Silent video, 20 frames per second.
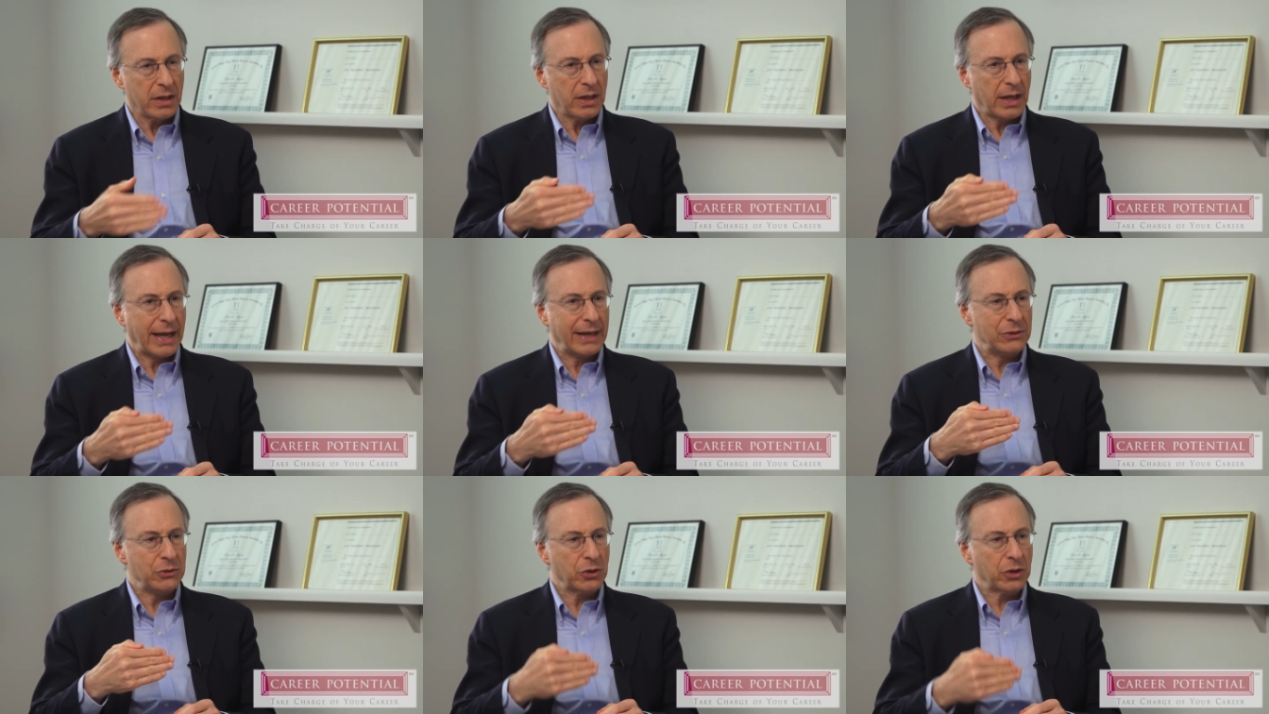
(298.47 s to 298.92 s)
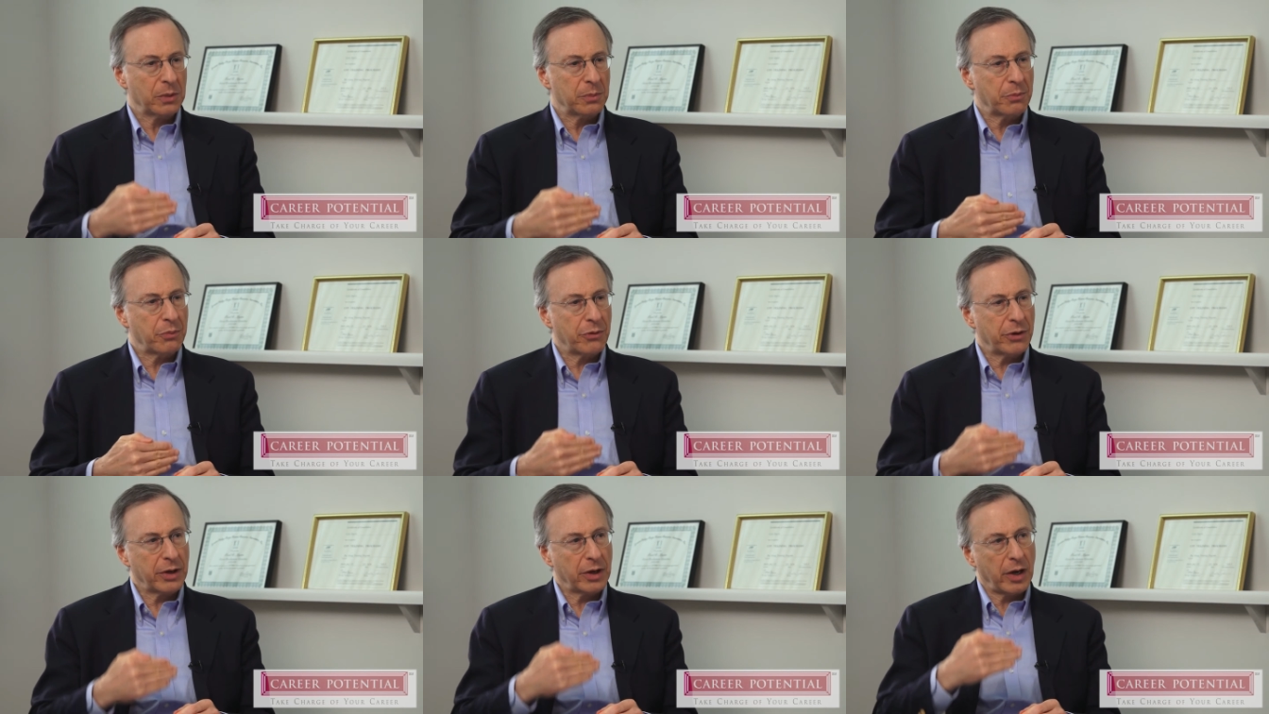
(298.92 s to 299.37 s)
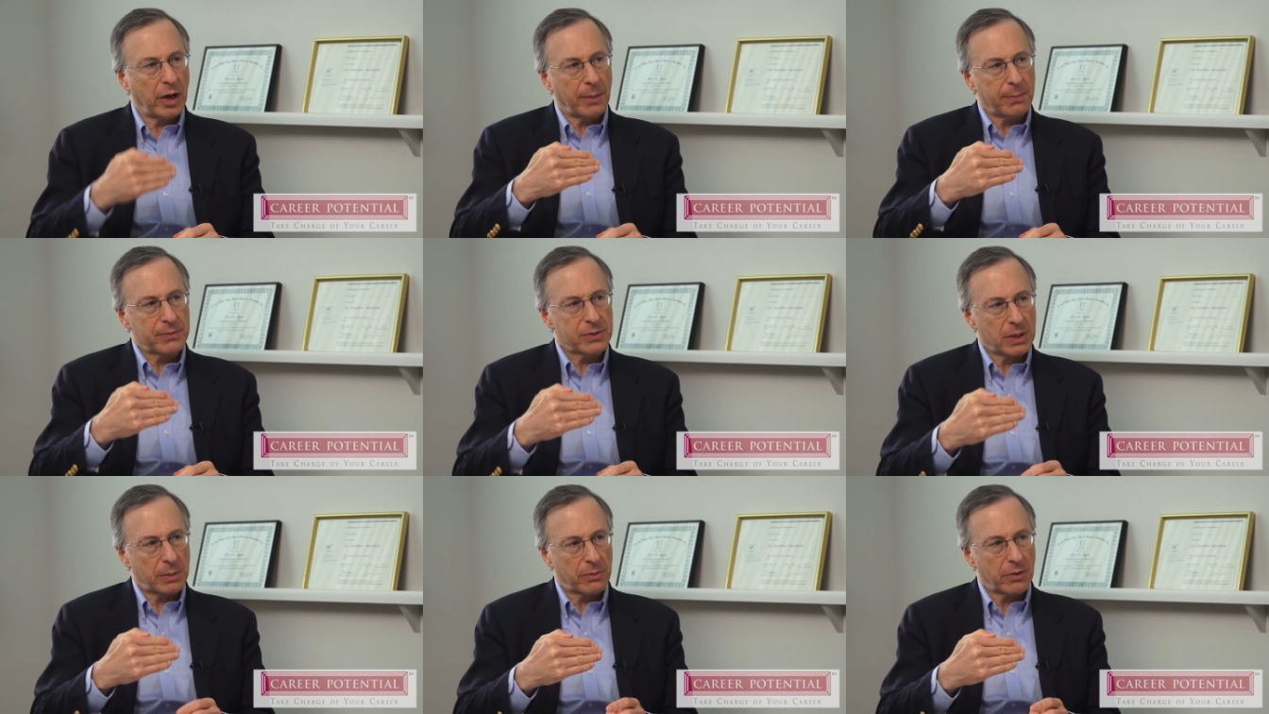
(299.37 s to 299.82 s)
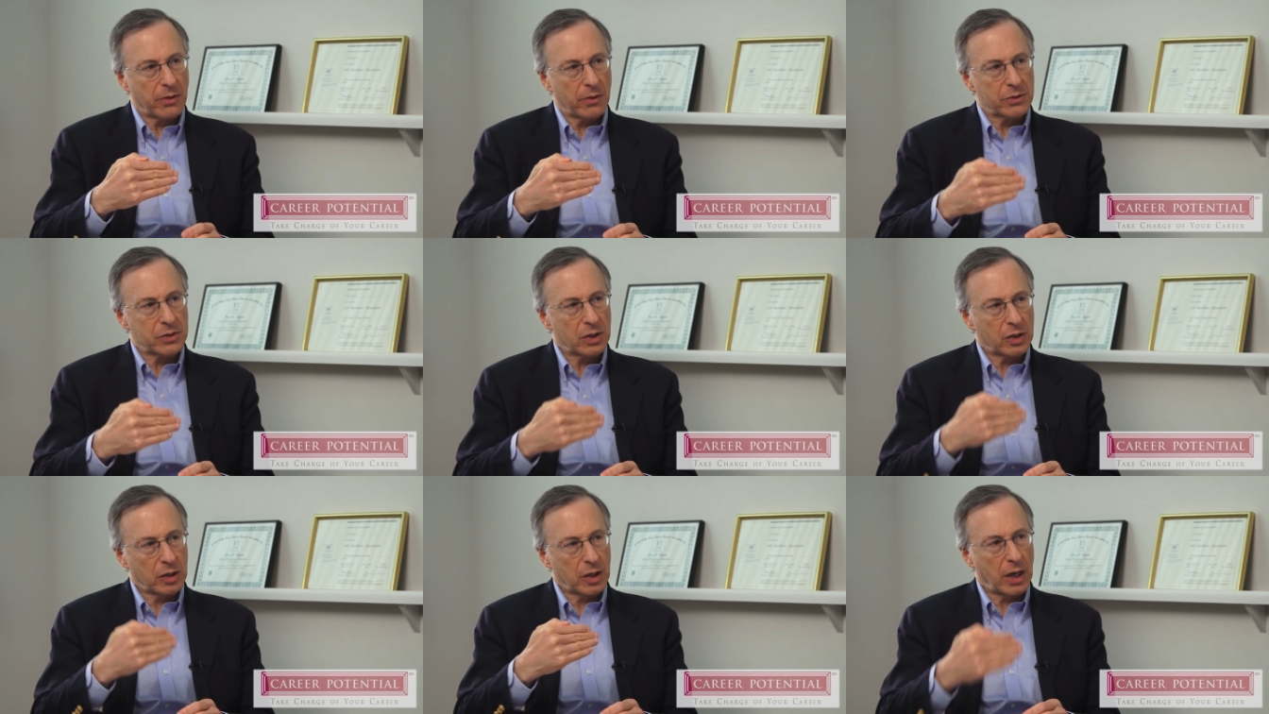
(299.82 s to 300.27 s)
And you can bring up some of
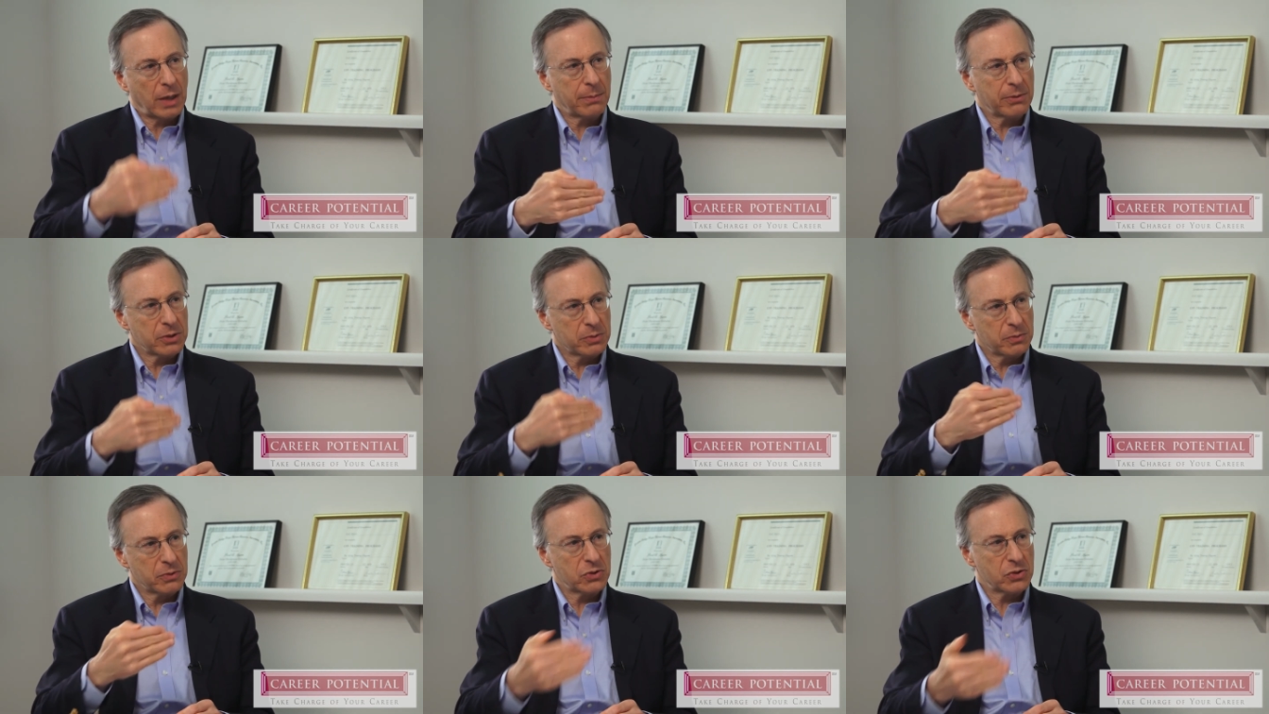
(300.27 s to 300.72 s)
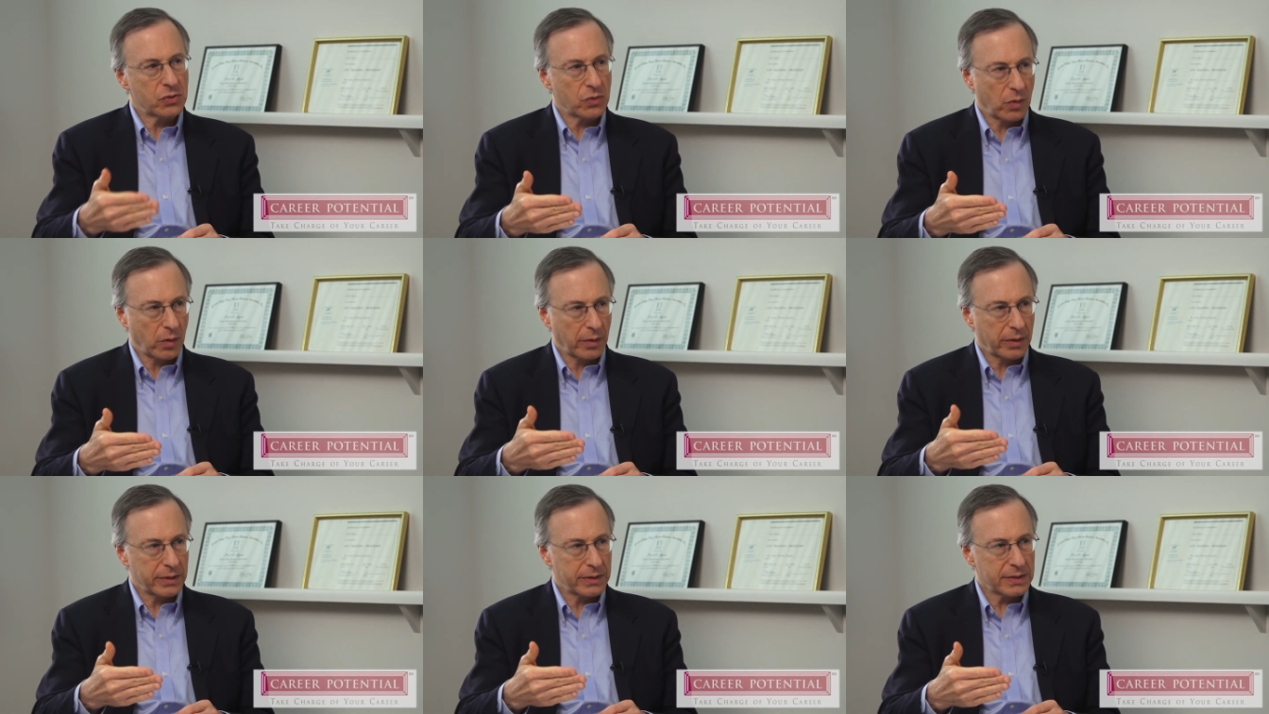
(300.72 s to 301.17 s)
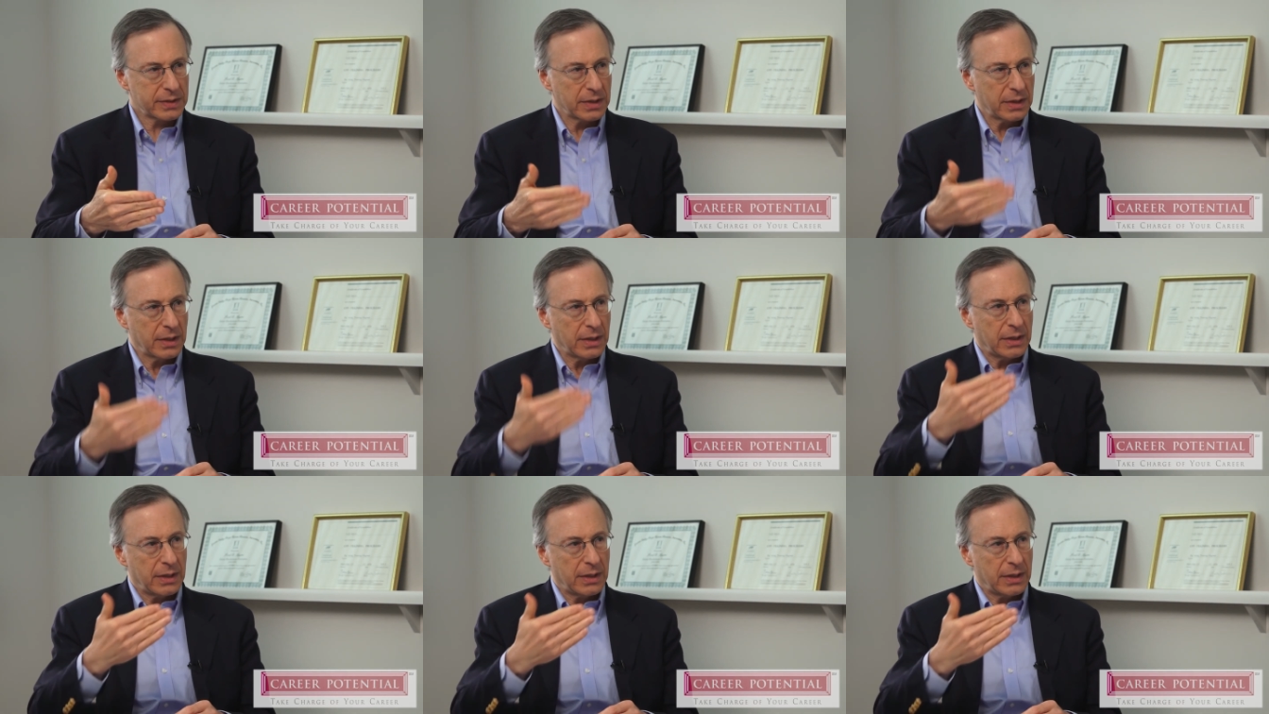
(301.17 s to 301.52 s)
those accomplishment stories